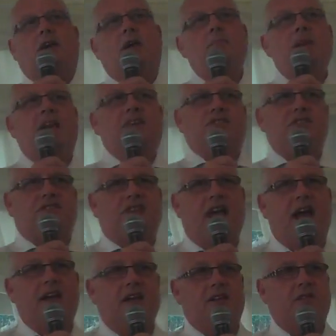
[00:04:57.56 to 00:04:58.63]
A minute to
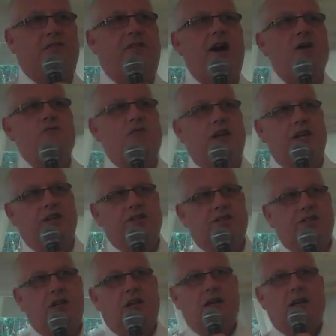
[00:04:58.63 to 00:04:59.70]
10, the phone
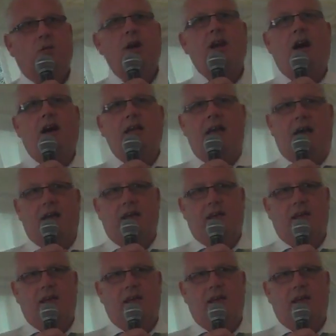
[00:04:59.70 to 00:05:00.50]
rings. where are you?